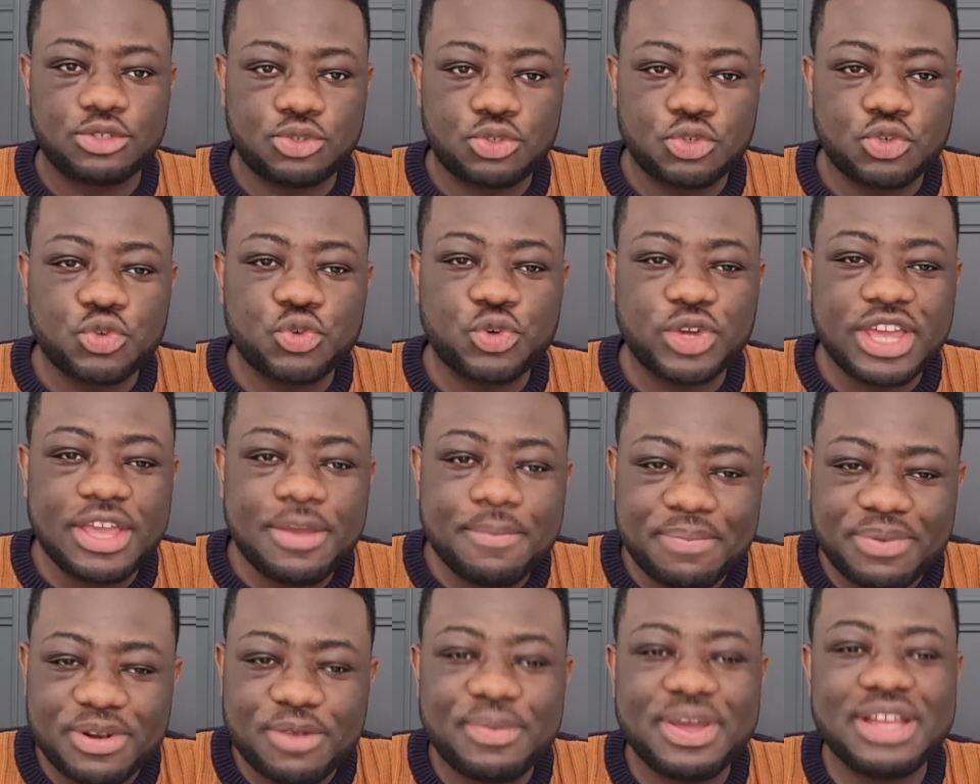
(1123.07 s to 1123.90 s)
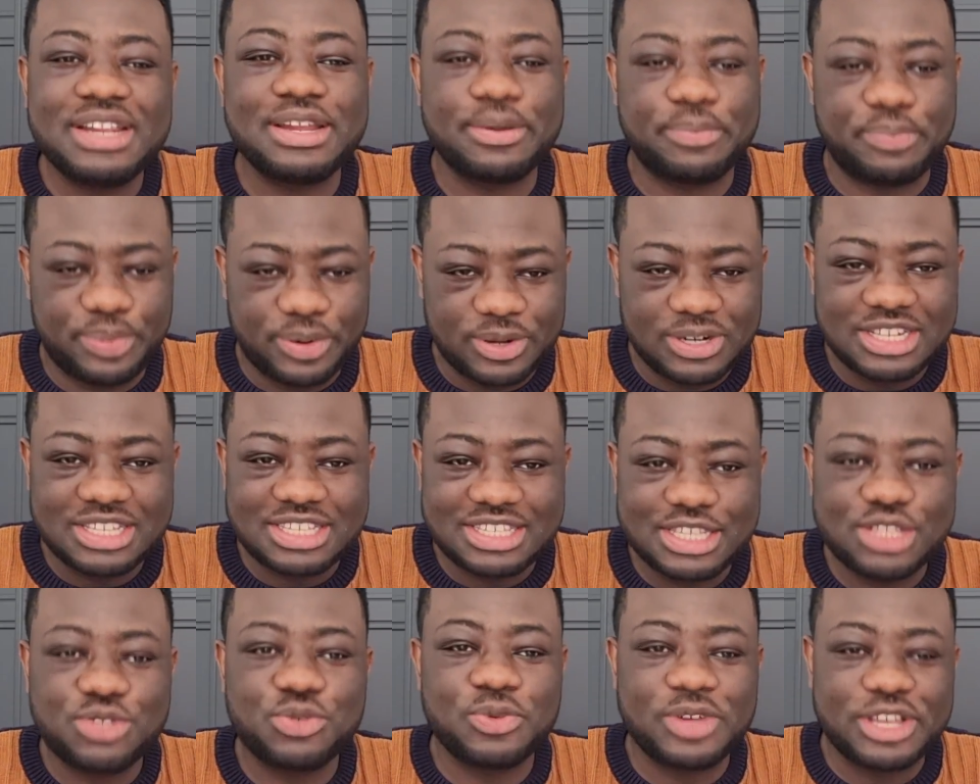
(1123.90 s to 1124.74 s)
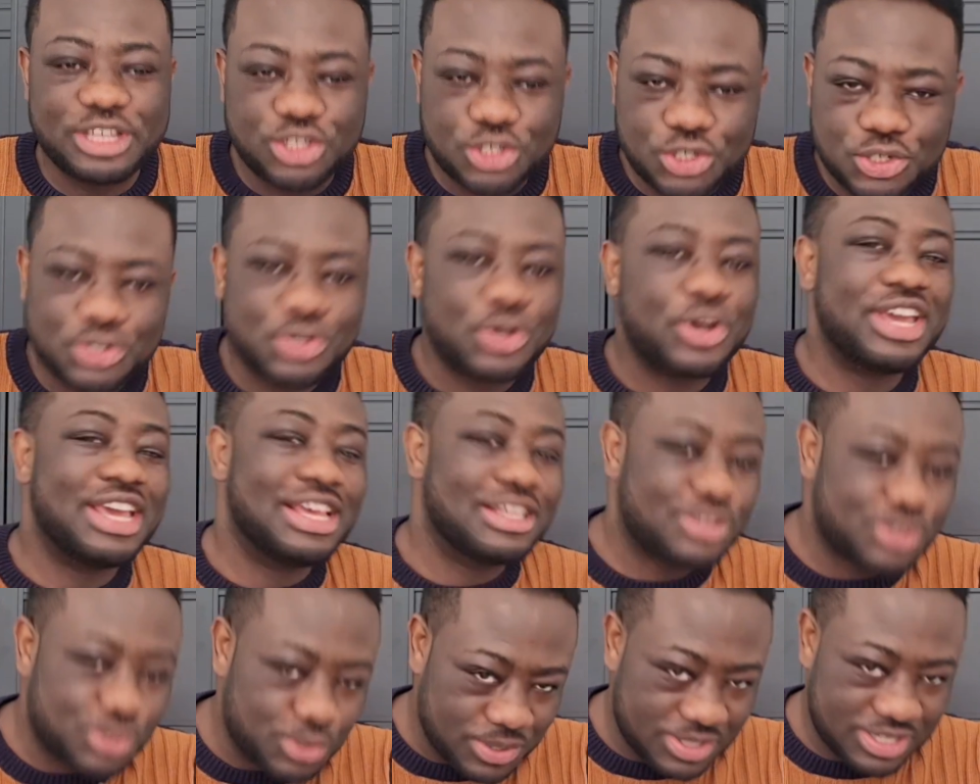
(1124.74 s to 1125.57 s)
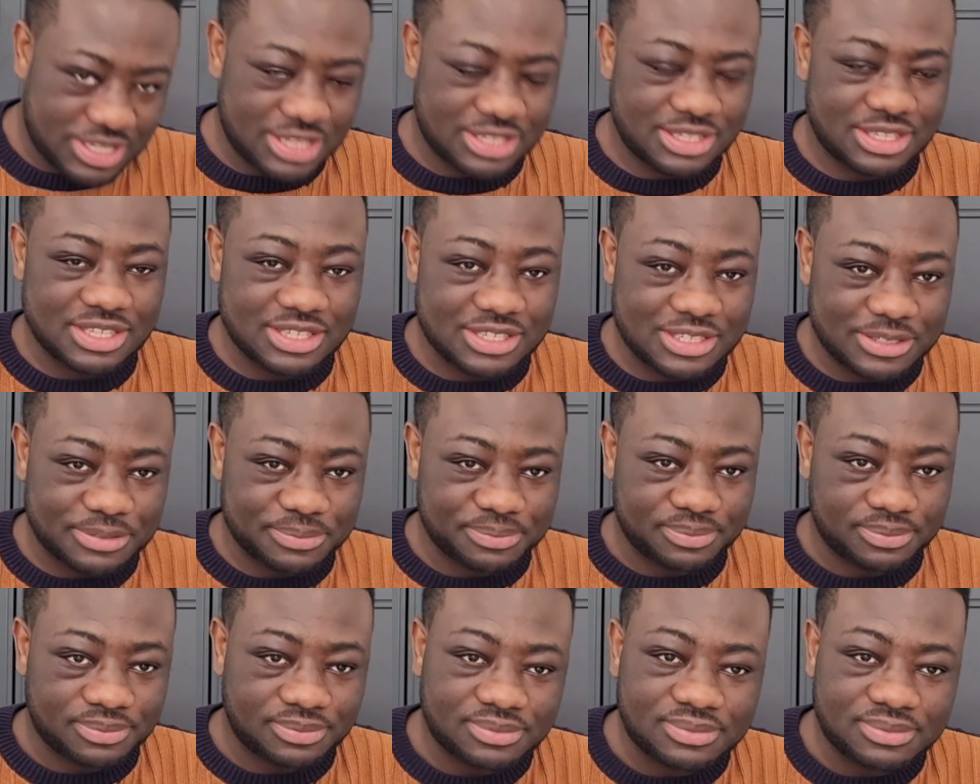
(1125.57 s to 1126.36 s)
to implement the policy to ensure its successes,